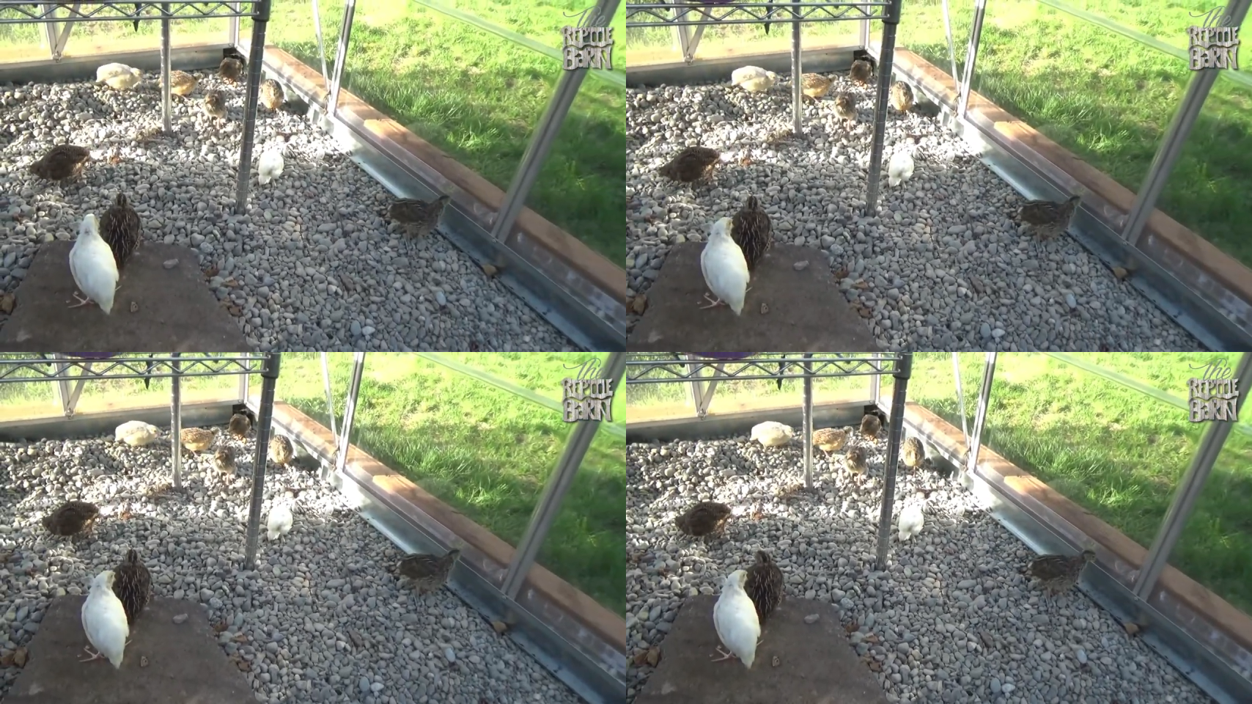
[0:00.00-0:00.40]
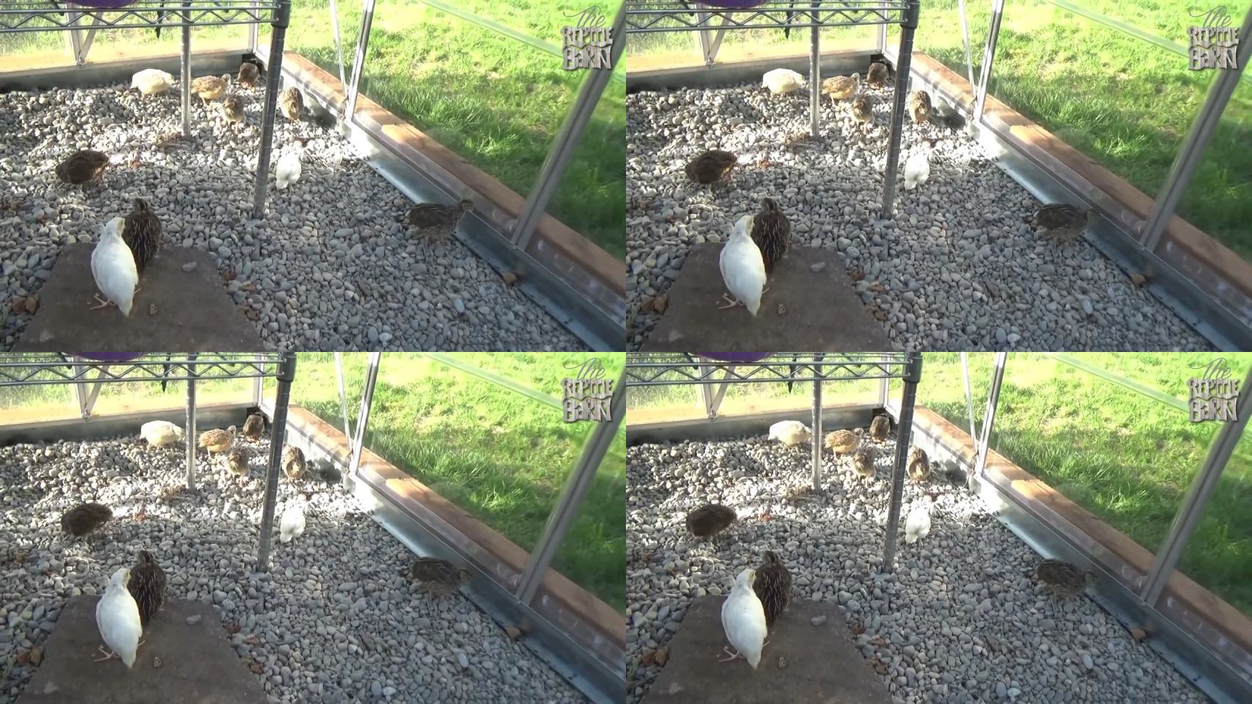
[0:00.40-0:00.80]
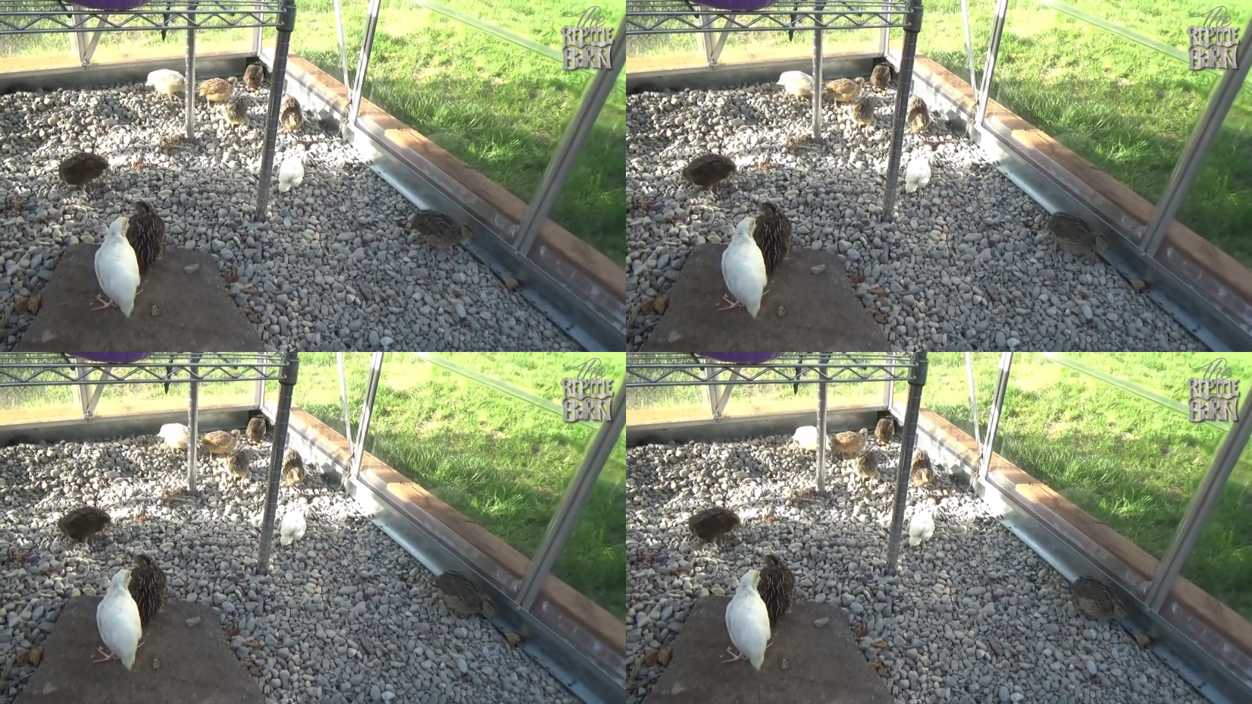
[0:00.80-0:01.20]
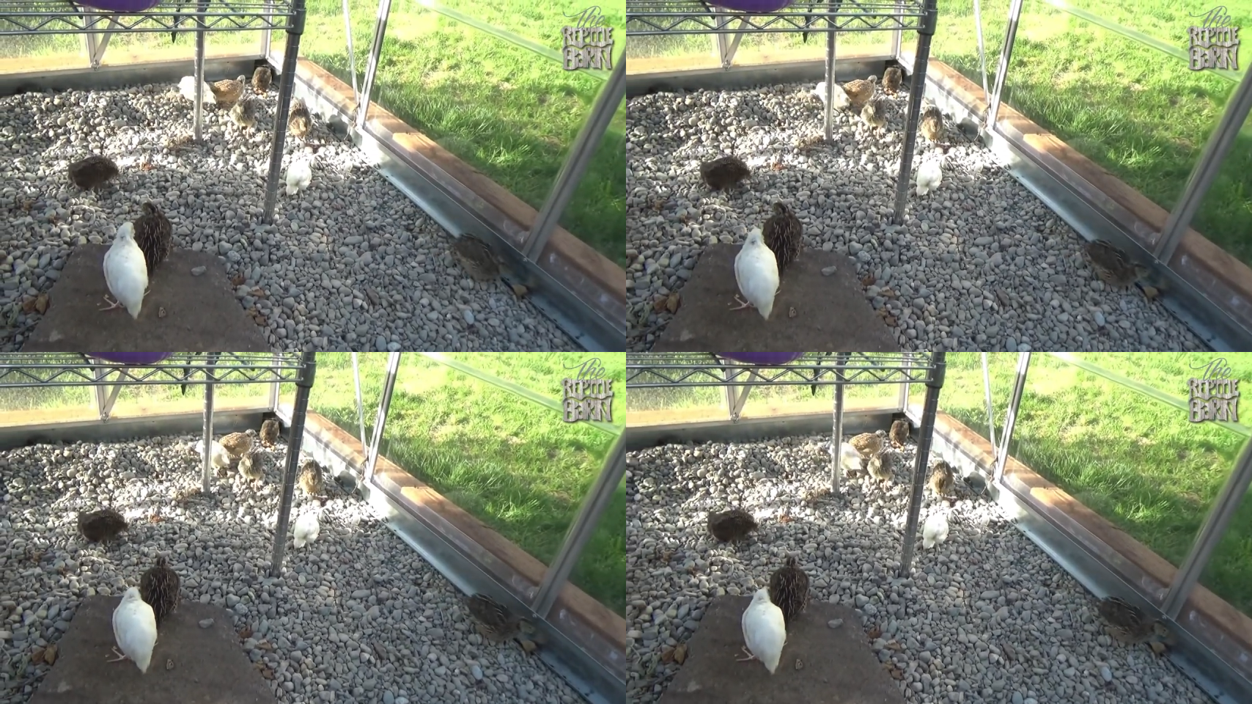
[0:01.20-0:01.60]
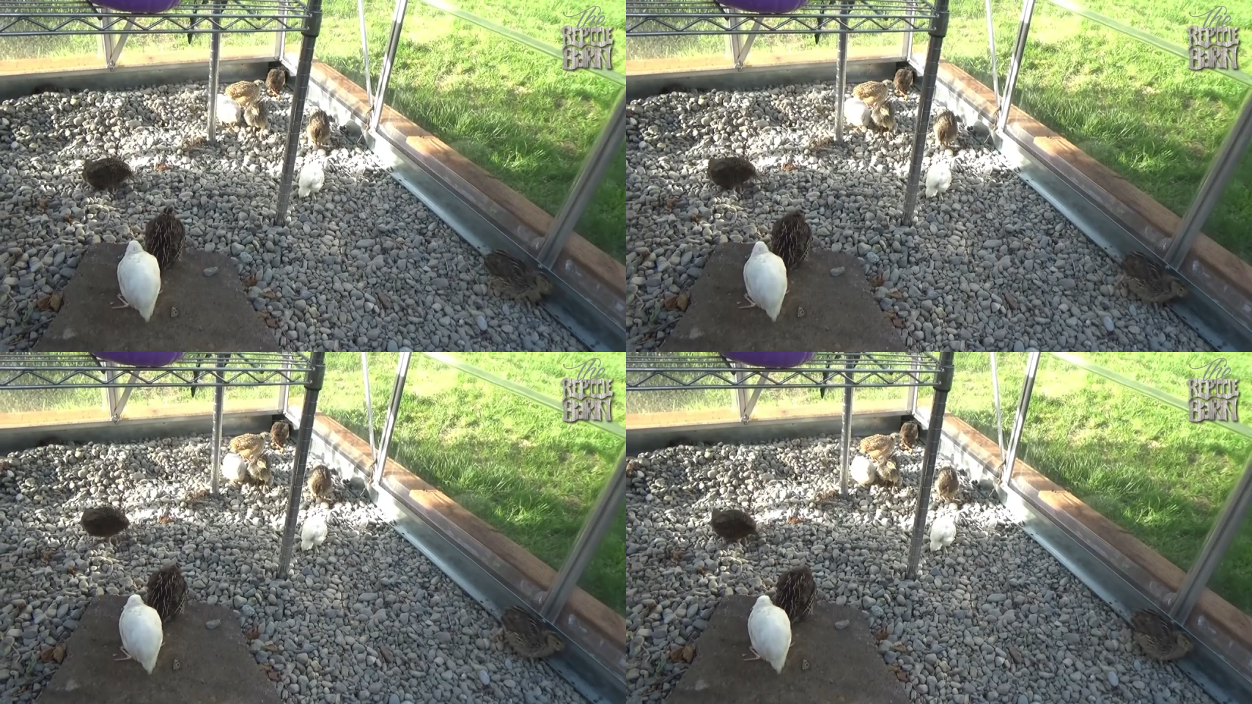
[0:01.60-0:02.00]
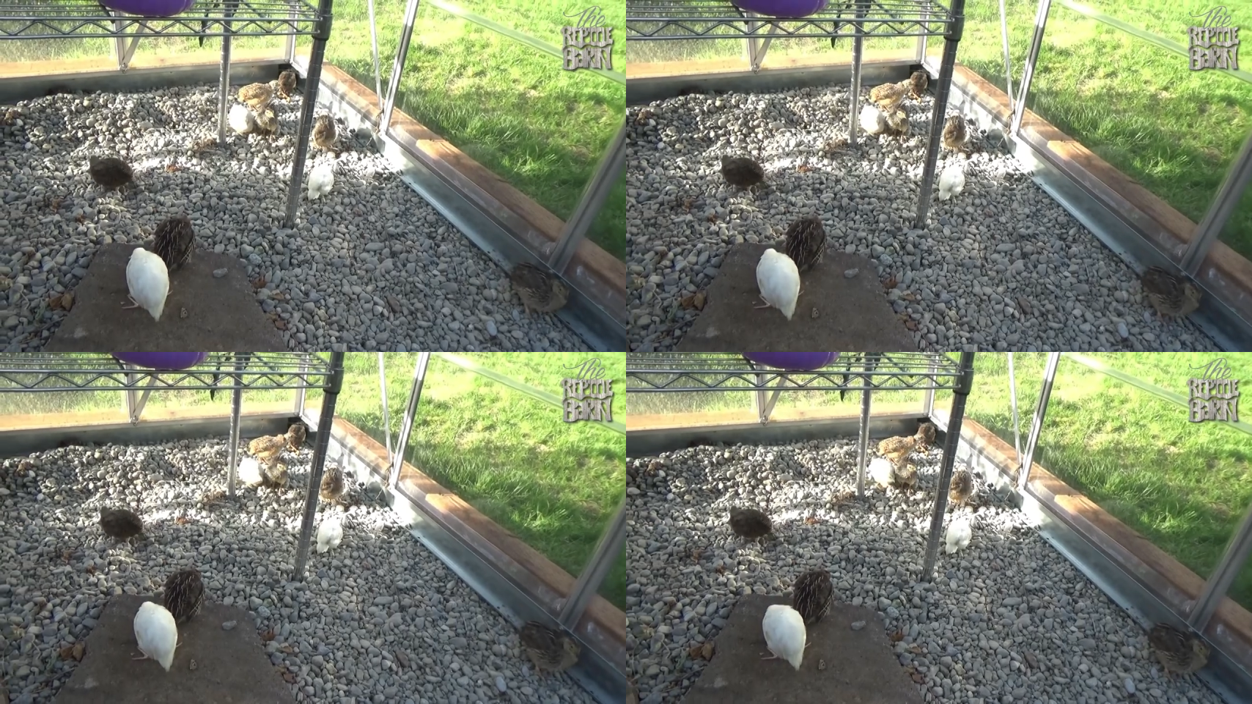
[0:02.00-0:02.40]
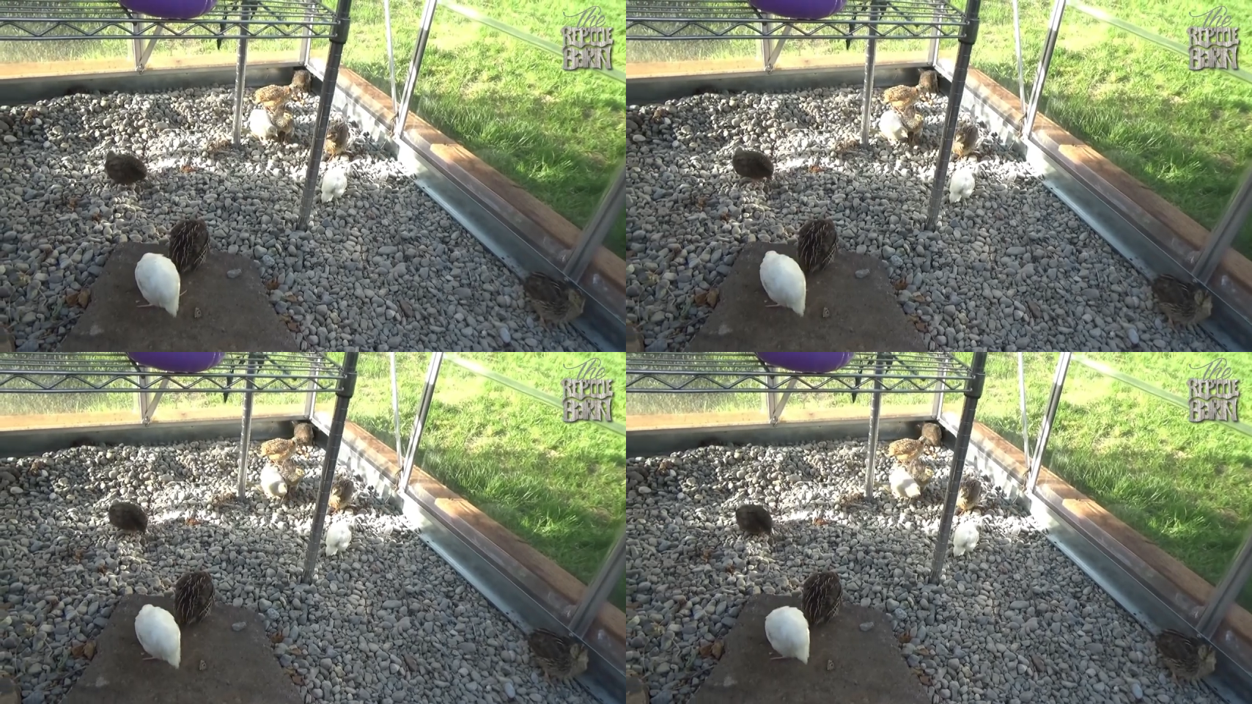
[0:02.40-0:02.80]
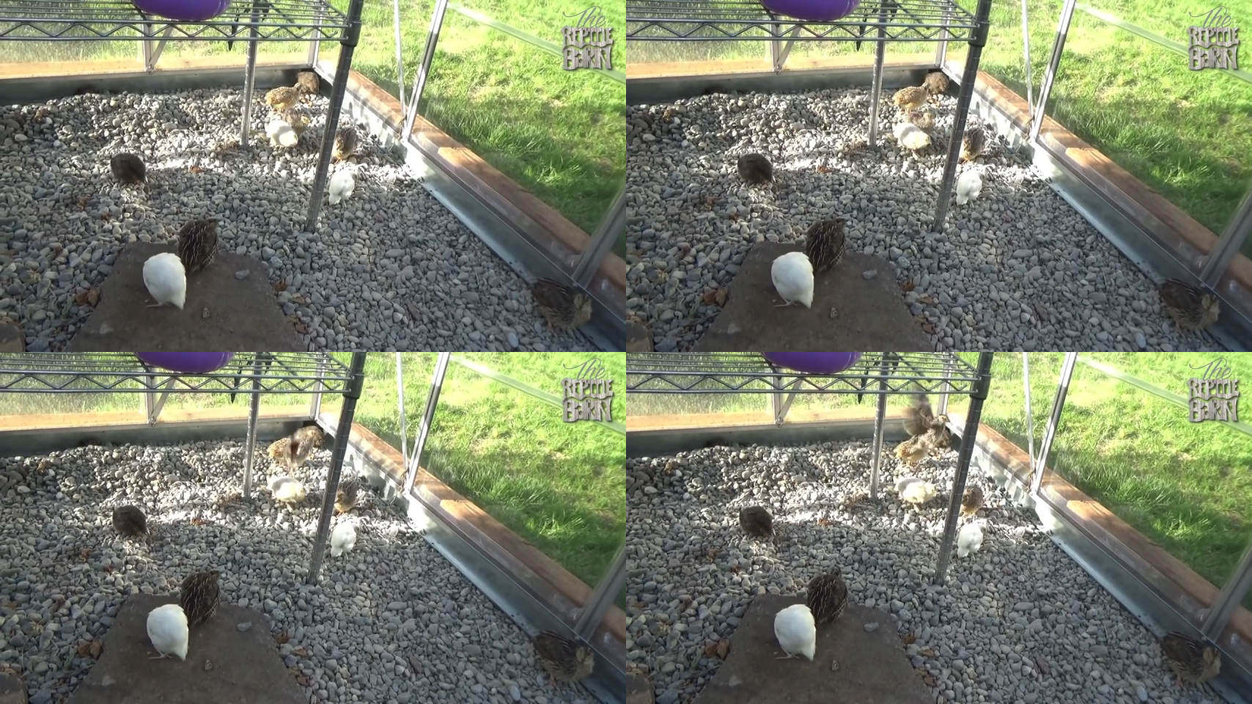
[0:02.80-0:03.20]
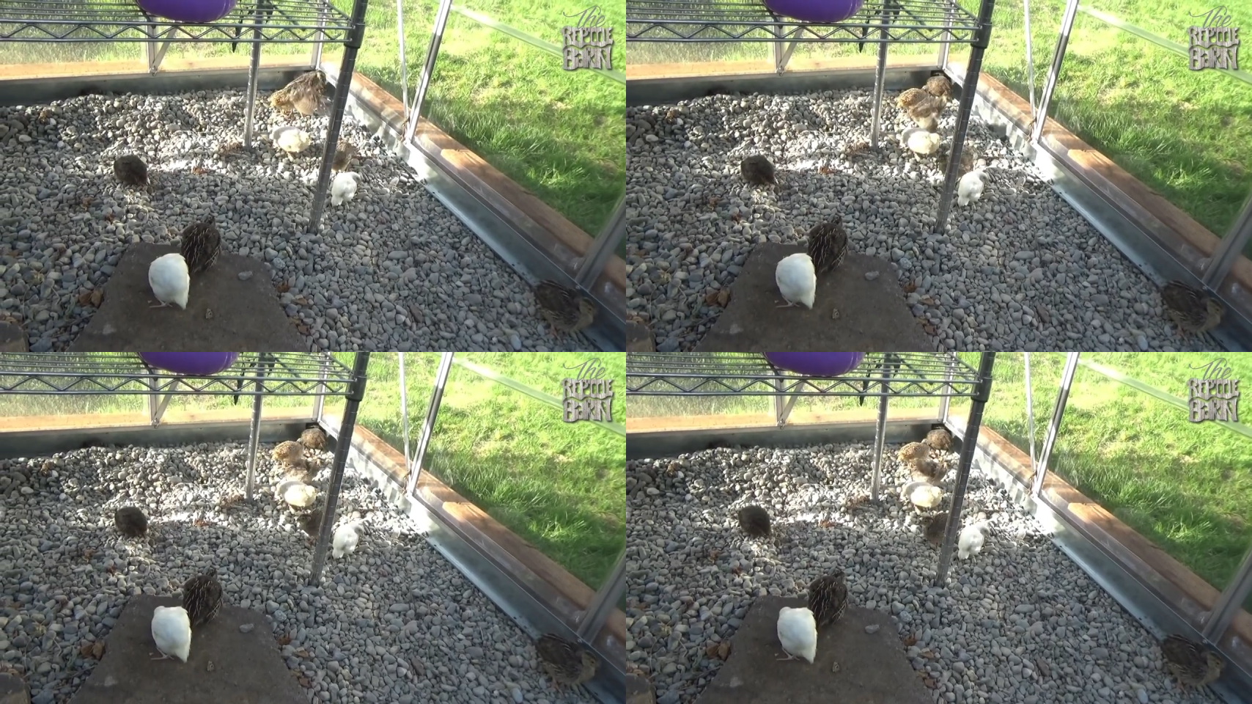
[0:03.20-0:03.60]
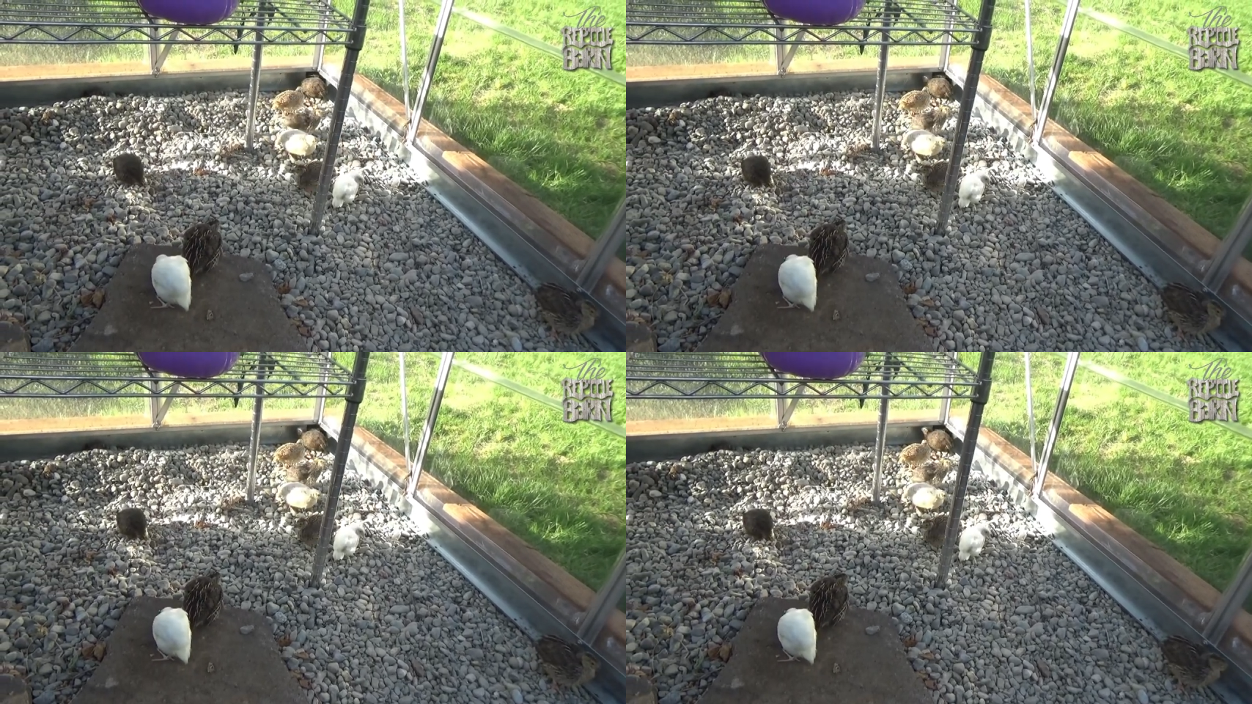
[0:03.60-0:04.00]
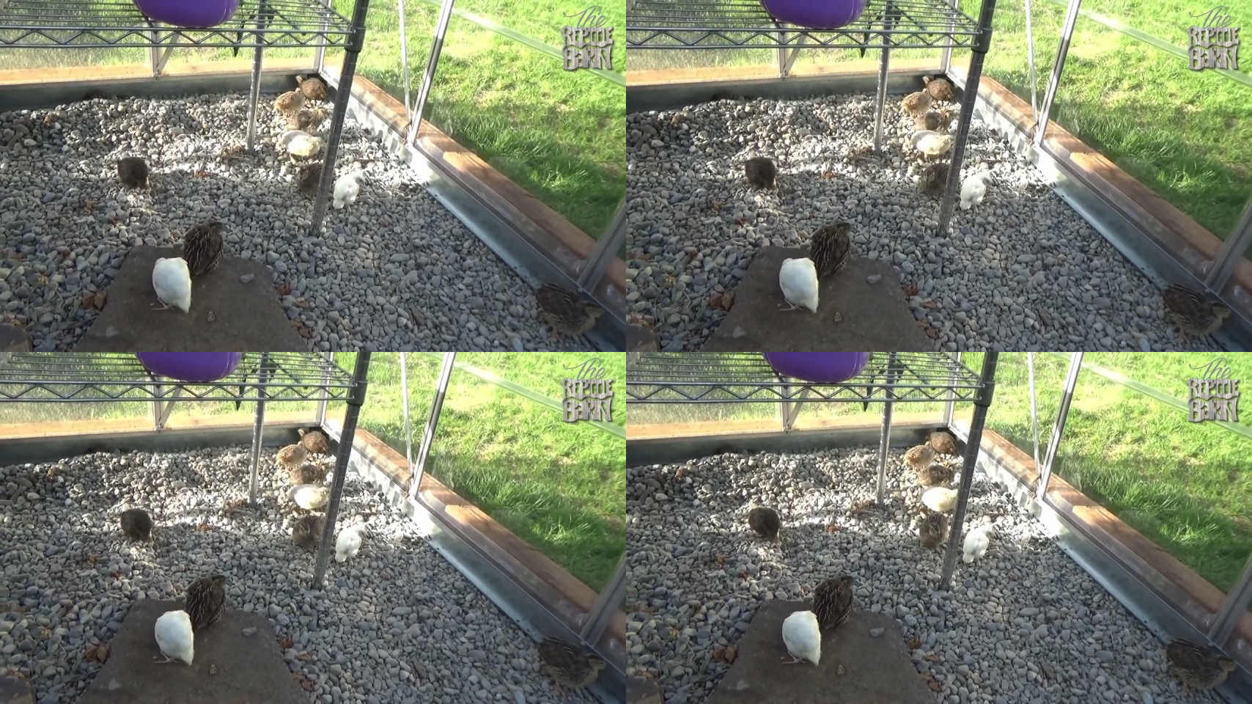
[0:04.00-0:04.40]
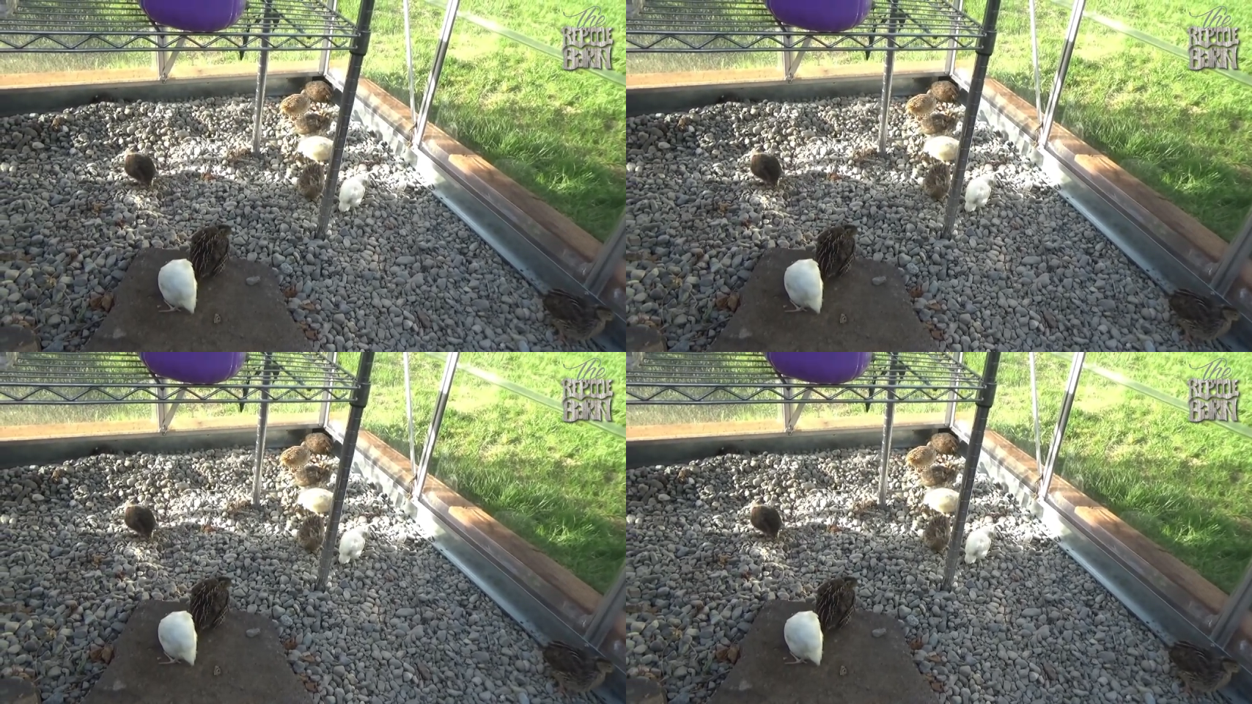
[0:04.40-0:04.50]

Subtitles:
Nobody's mouth can be seen.